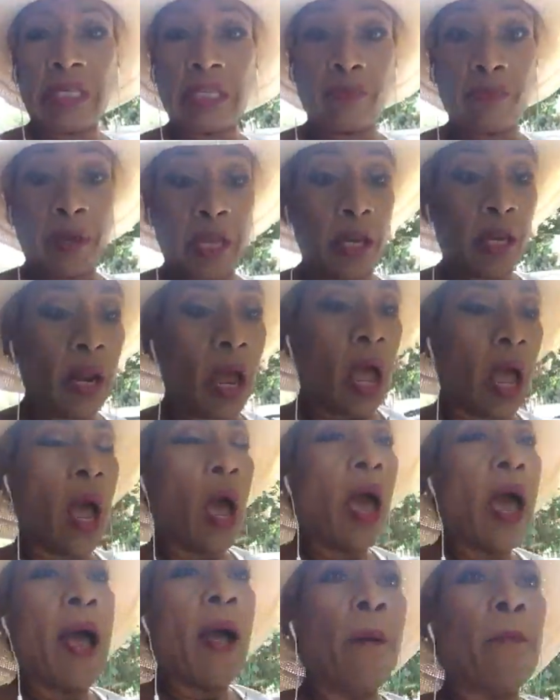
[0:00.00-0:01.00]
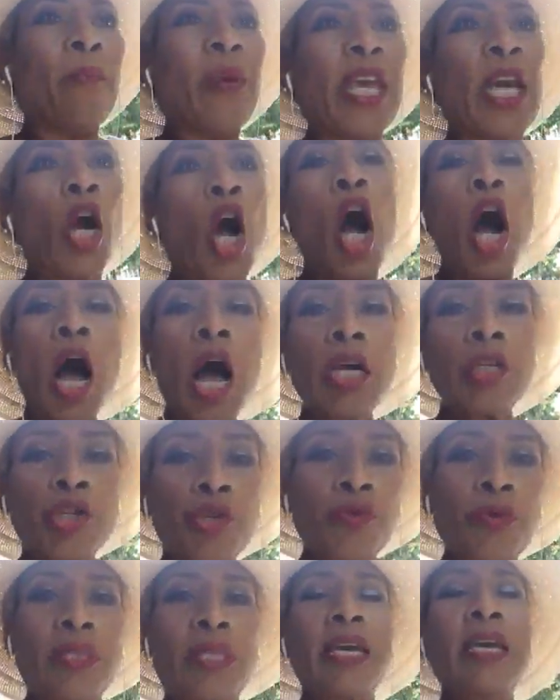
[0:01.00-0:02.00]
has been, because
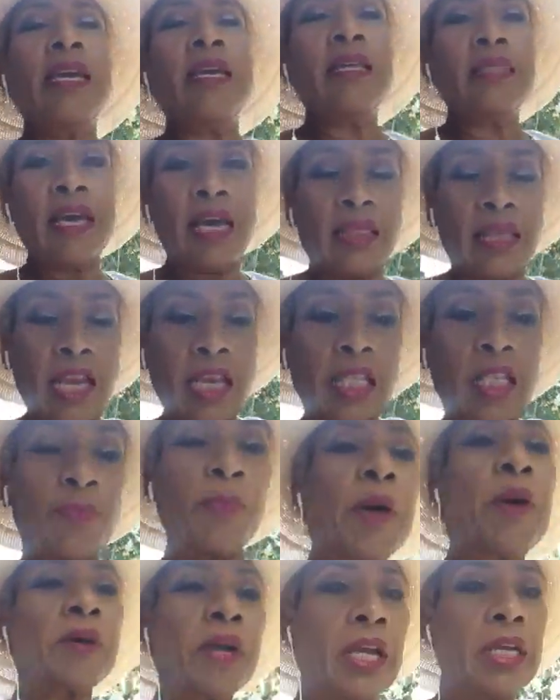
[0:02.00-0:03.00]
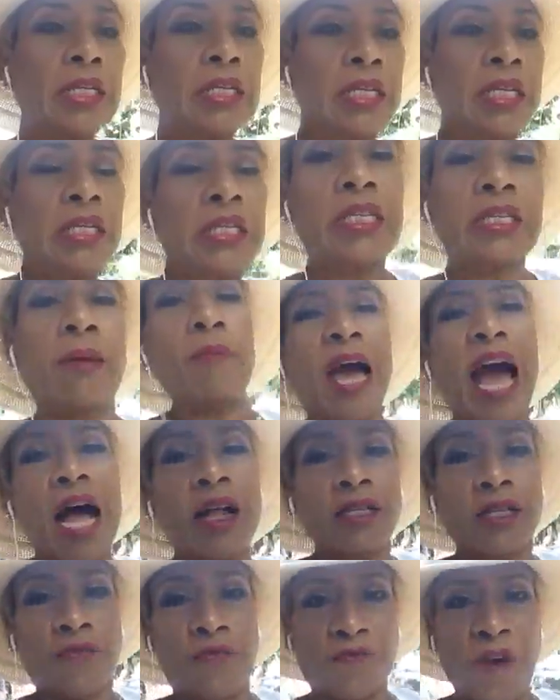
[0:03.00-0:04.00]
you think that the experience is
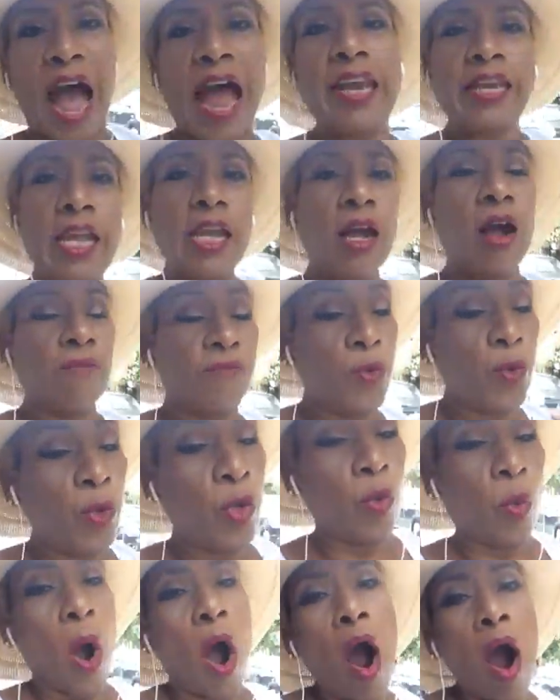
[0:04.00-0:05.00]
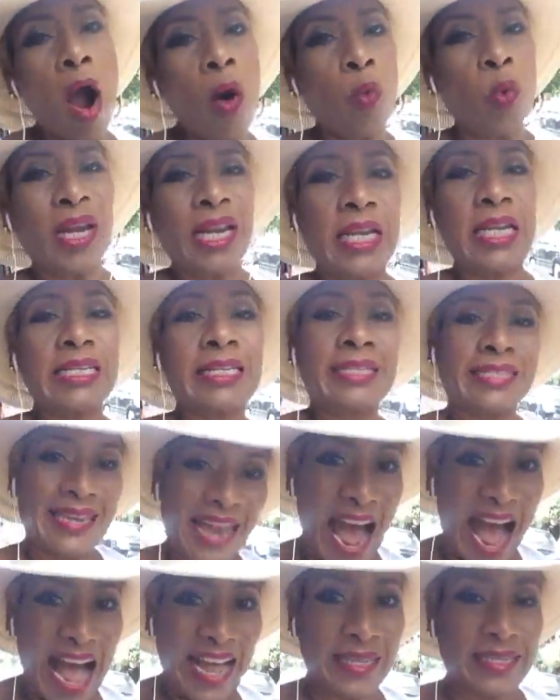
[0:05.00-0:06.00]
somehow defining of who you are when it is
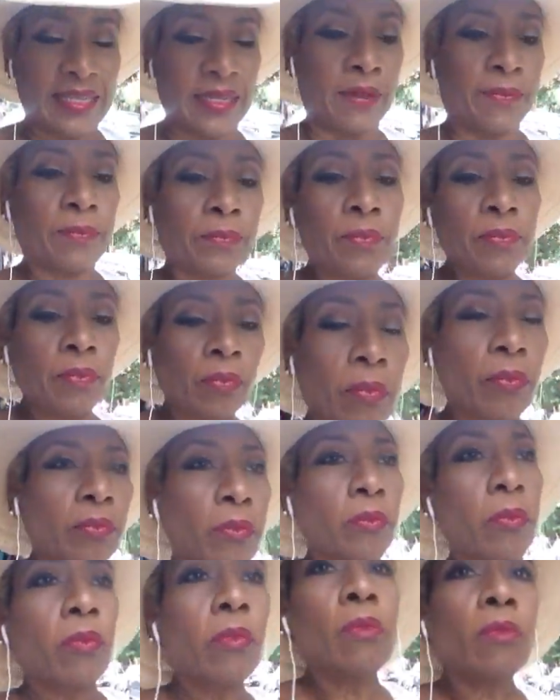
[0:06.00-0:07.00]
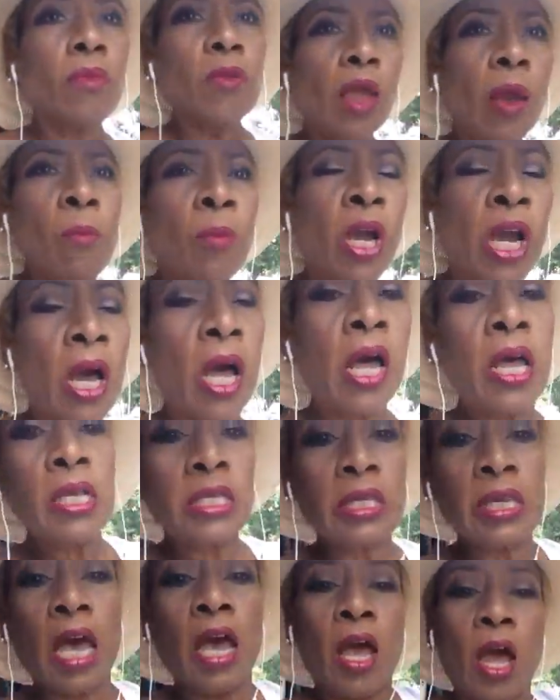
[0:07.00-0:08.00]
not.
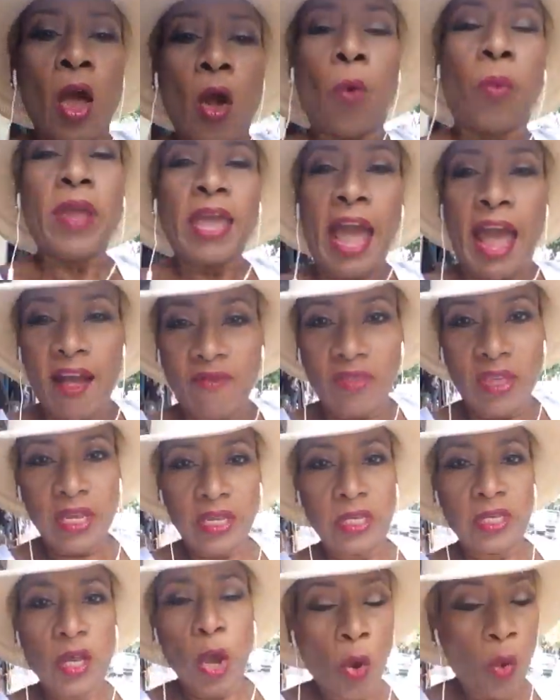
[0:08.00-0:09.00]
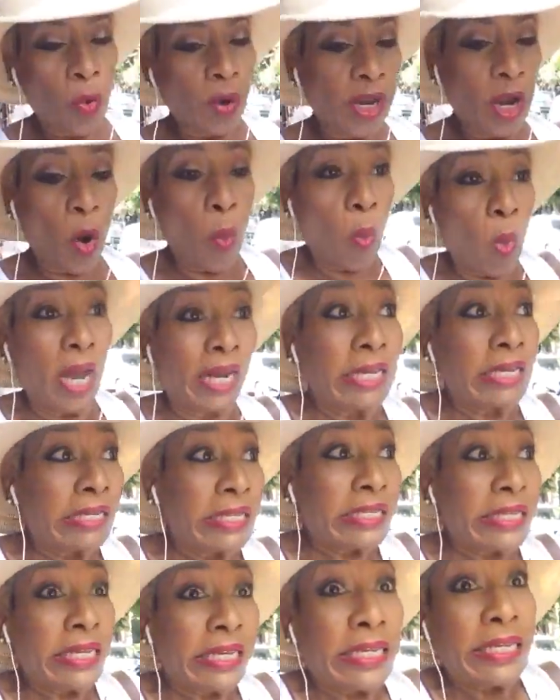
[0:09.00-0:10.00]
Because we have these, we don't want to
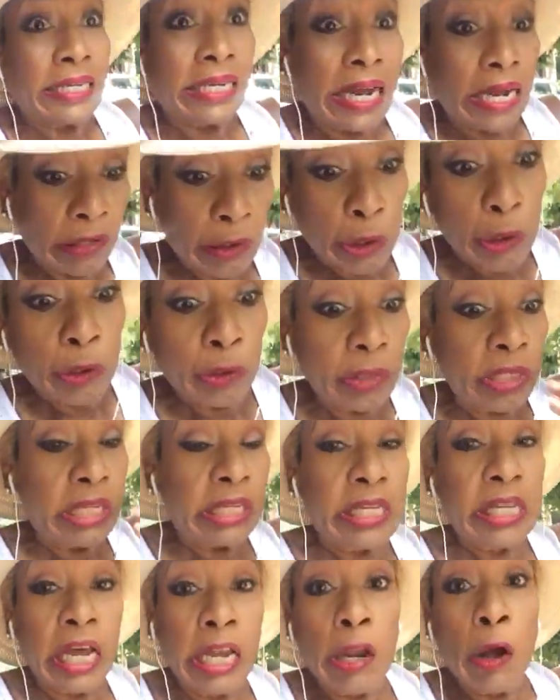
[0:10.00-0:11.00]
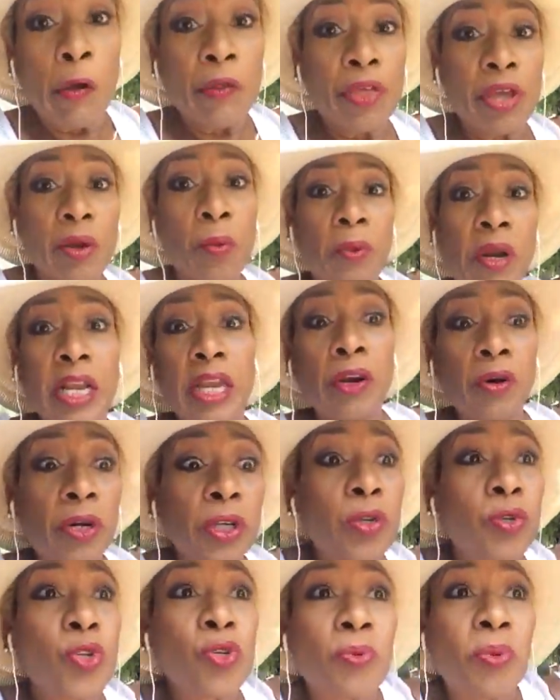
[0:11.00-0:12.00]
stand in our truth and tell the whole thing. We want to get
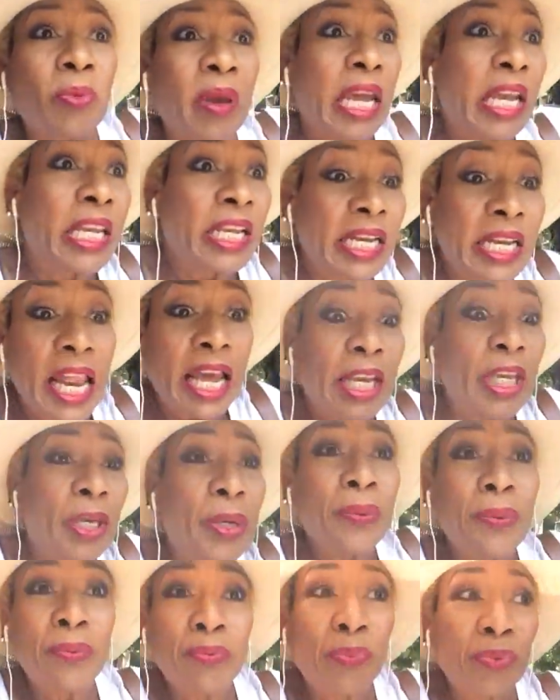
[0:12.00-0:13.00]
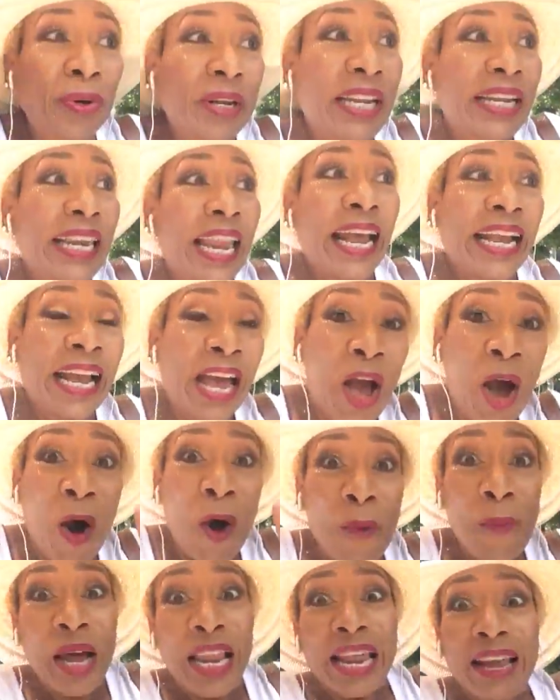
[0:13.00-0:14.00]
on YouTube and make it look like cute and pretty, like,
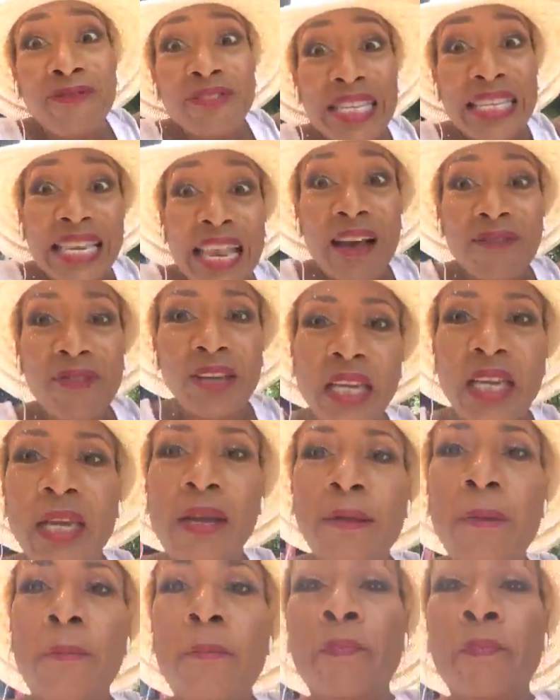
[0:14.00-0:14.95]
oh, my life is lovely.